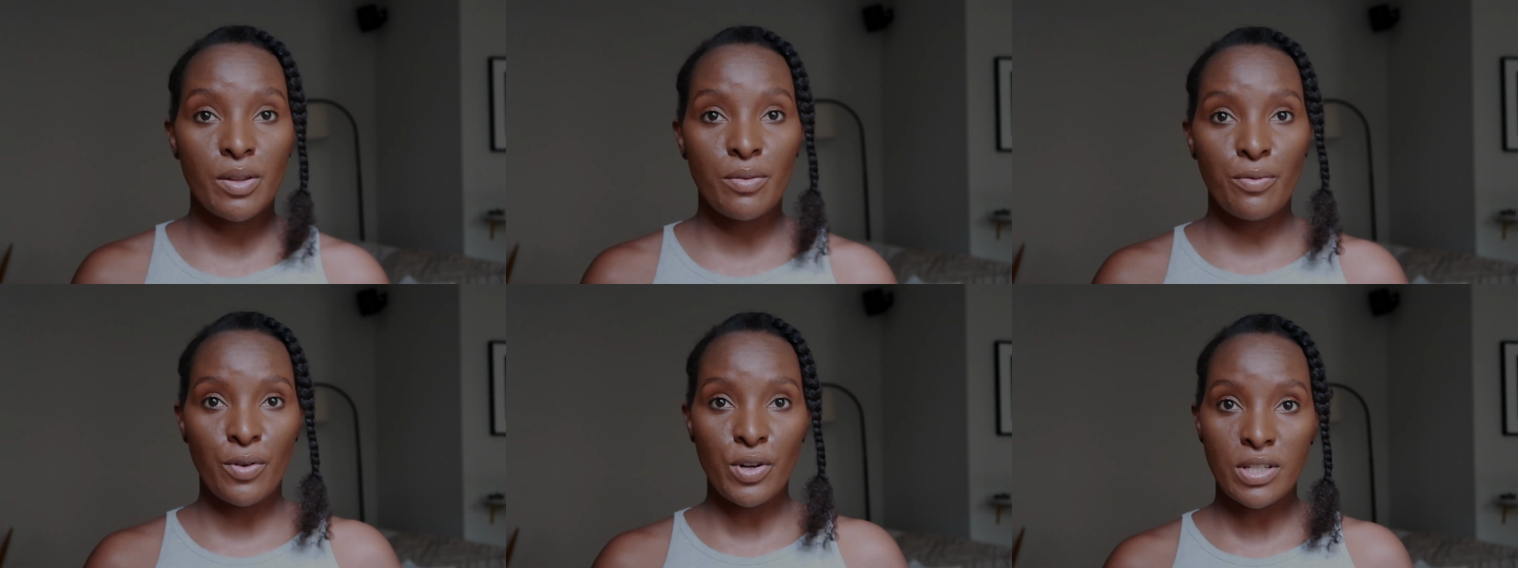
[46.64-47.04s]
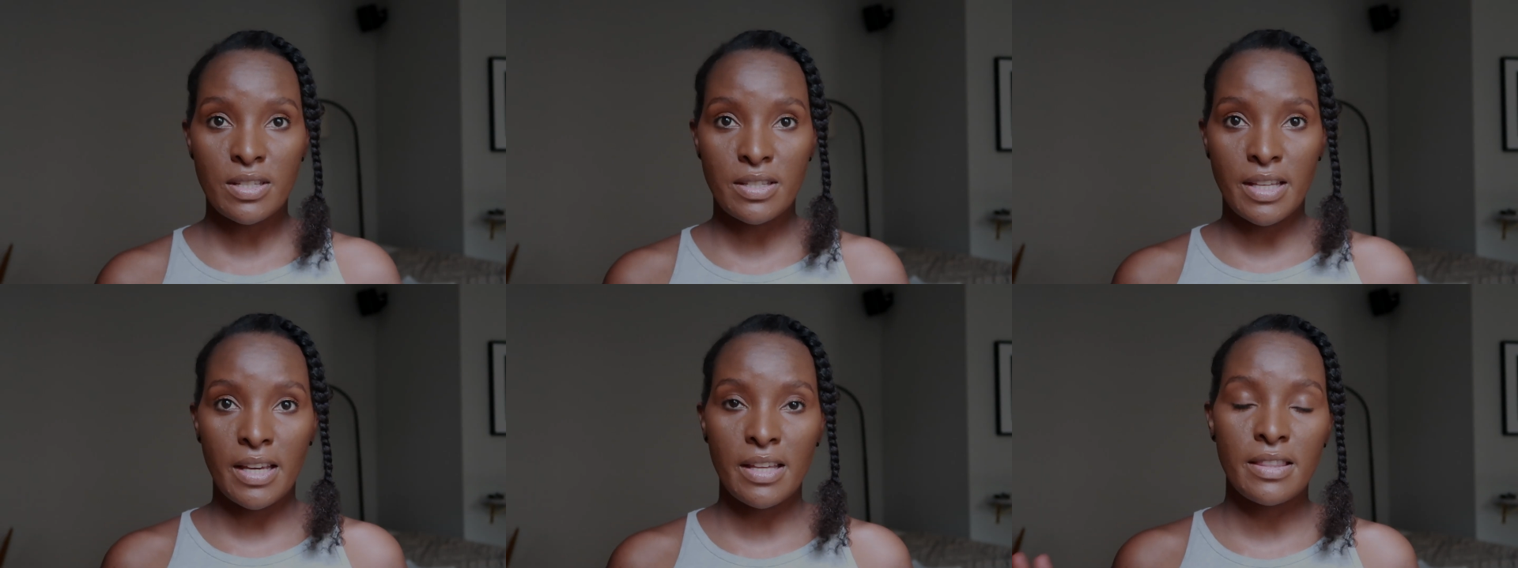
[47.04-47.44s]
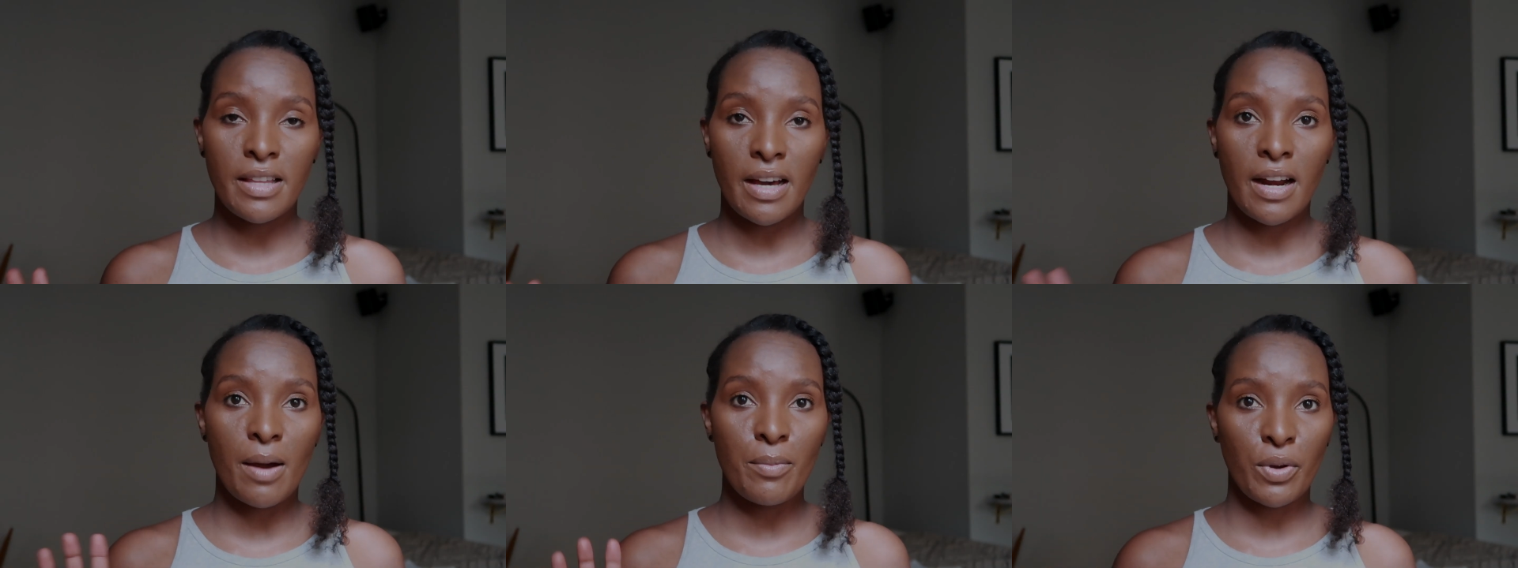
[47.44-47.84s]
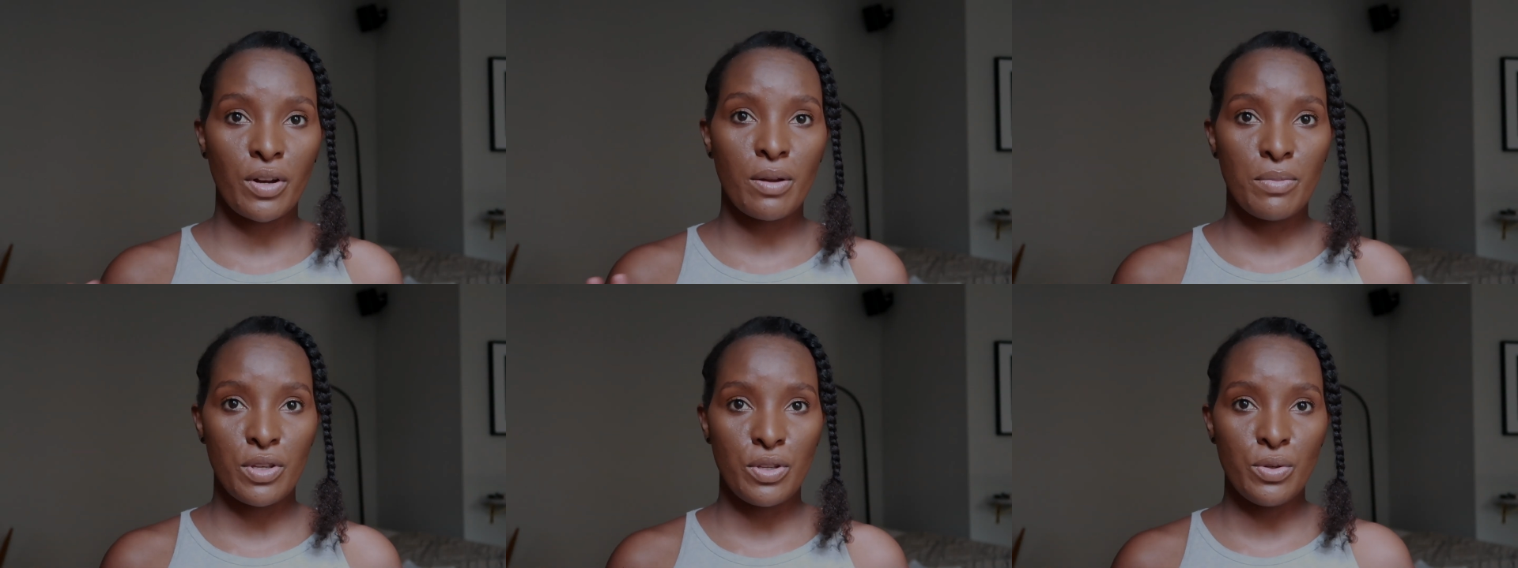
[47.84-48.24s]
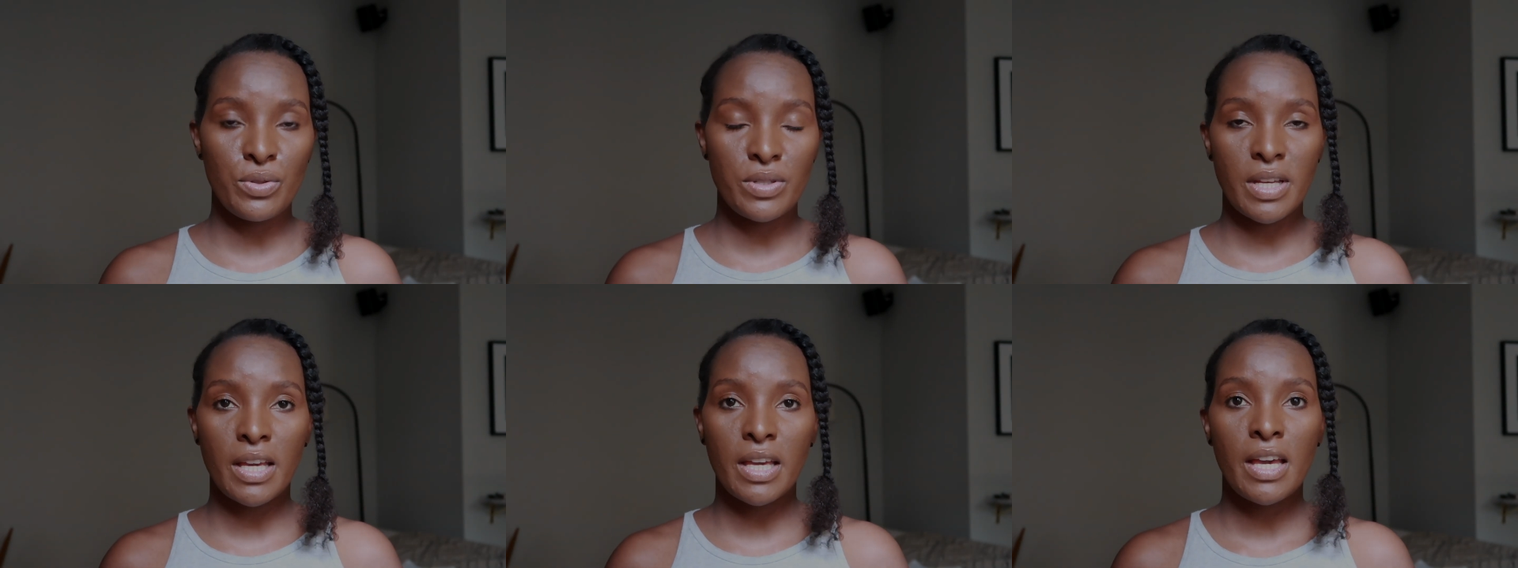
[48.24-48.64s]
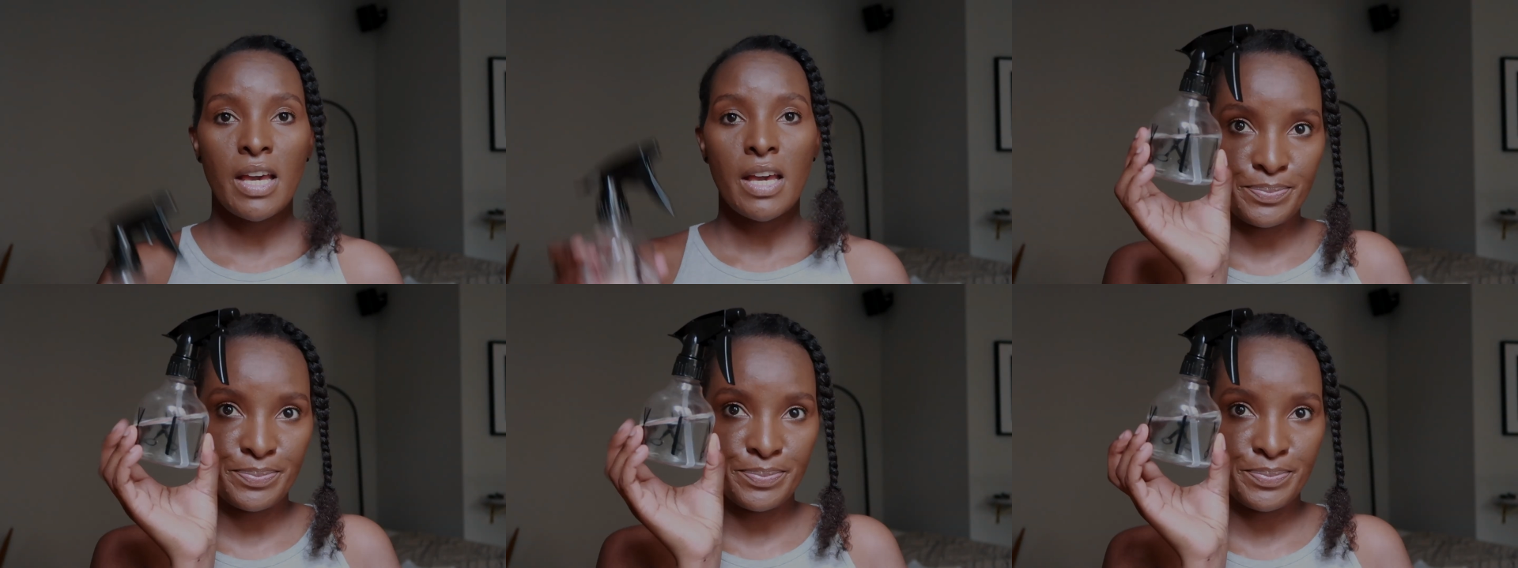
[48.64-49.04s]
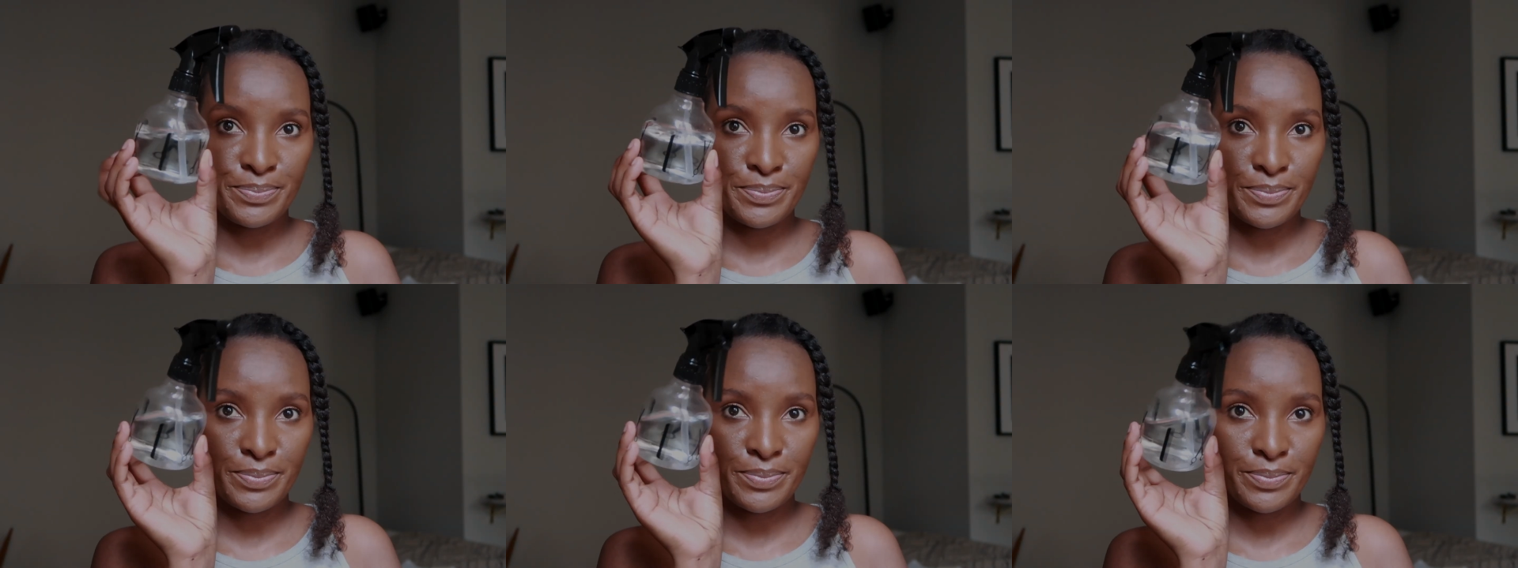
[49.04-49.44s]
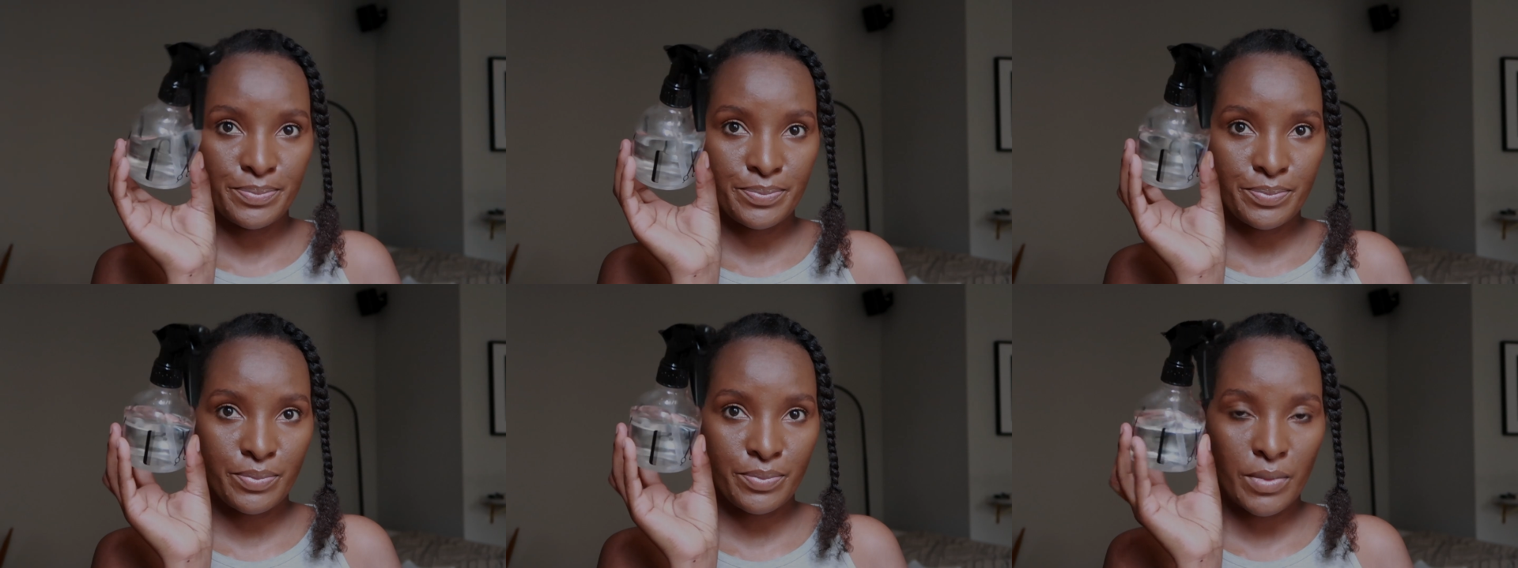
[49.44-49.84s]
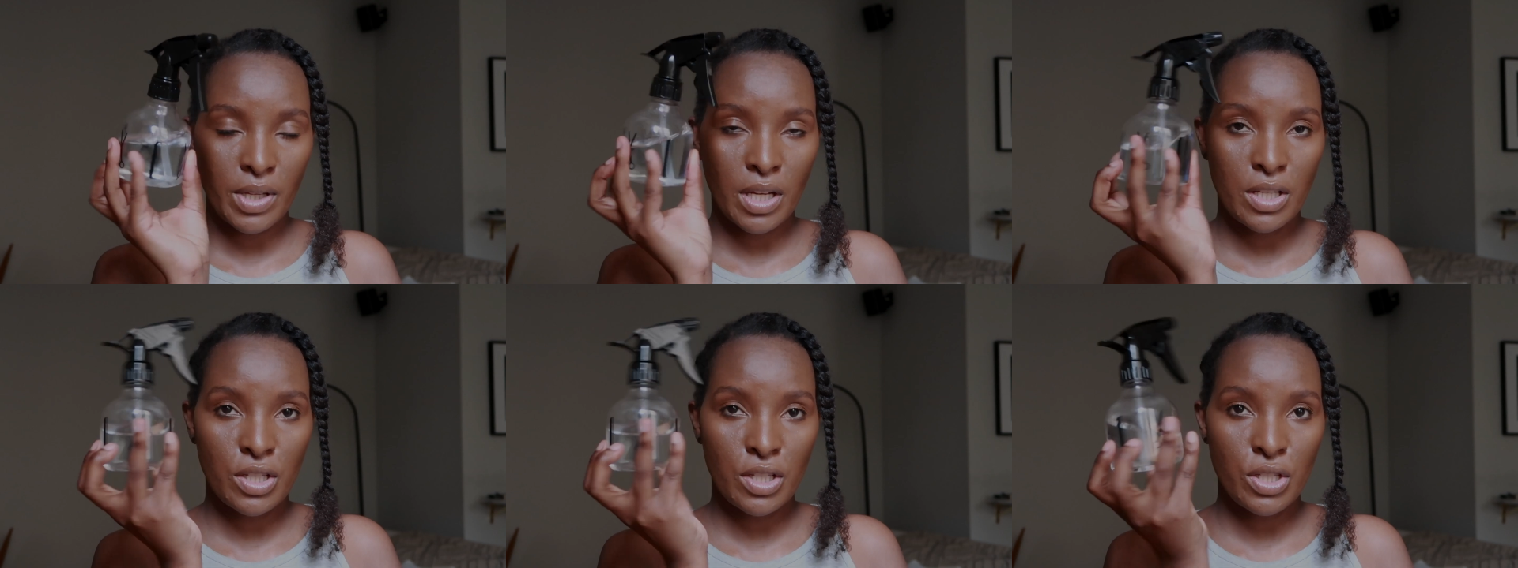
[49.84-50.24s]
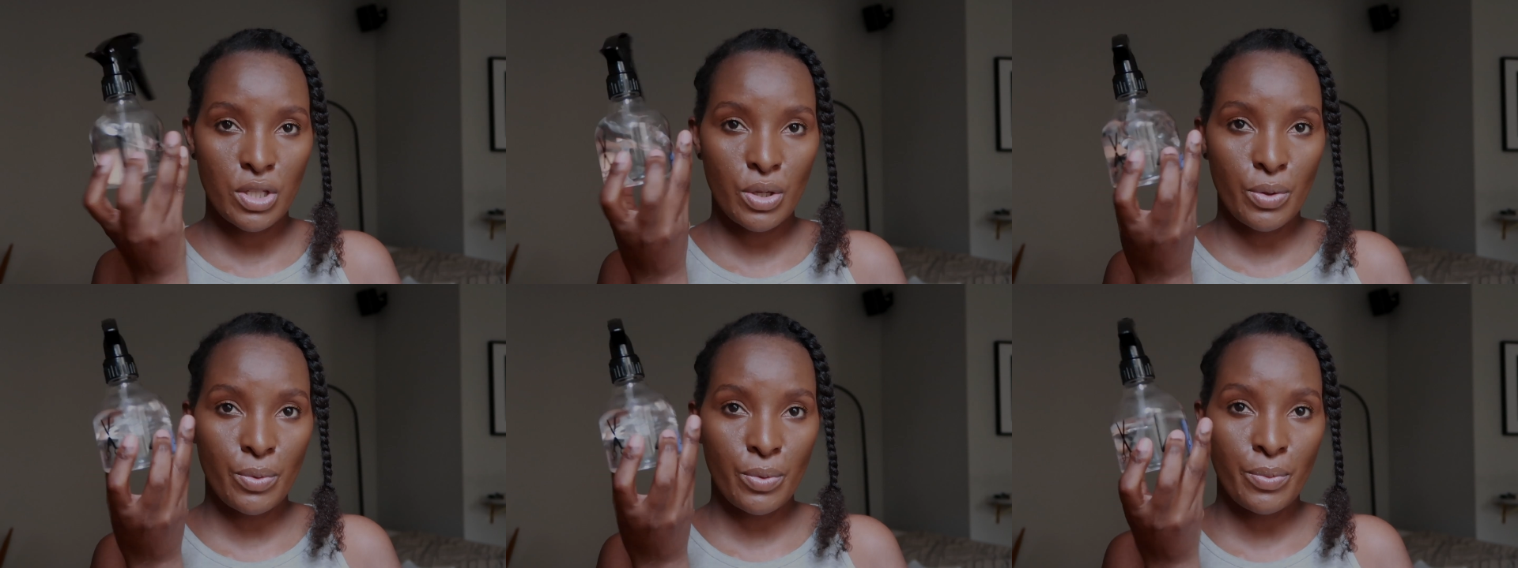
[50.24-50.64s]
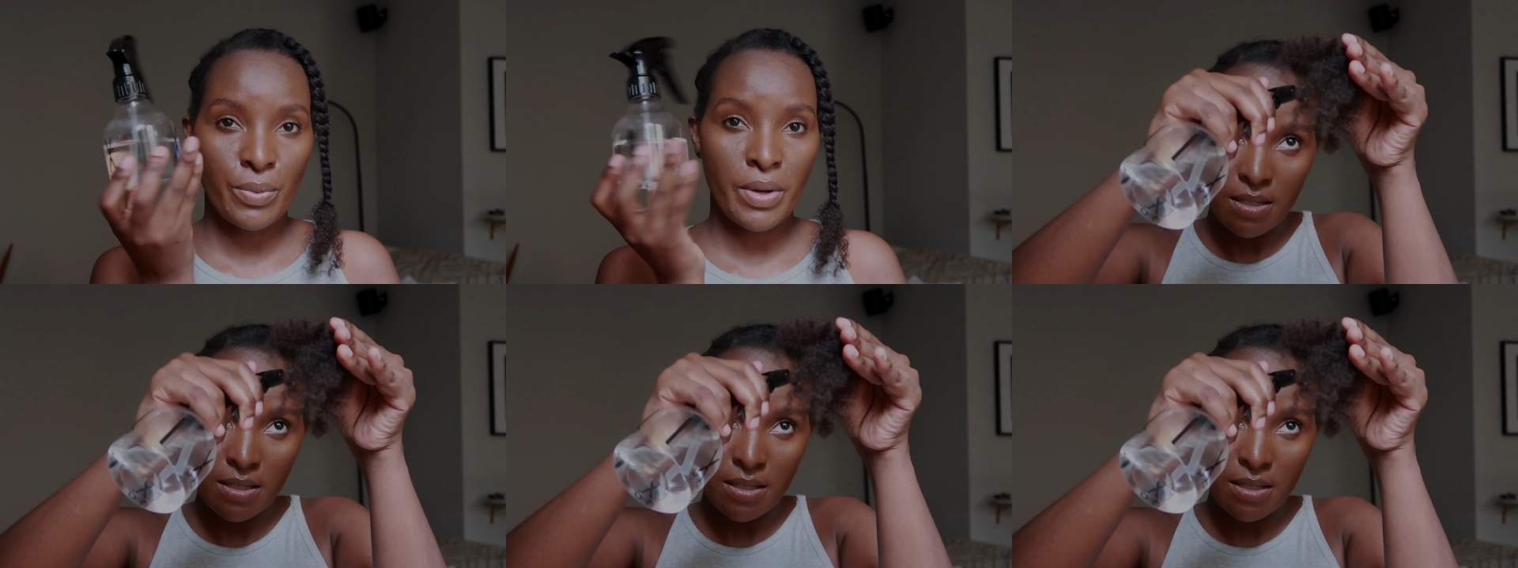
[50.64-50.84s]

the first thing that I'm gonna be using is water and glycerin.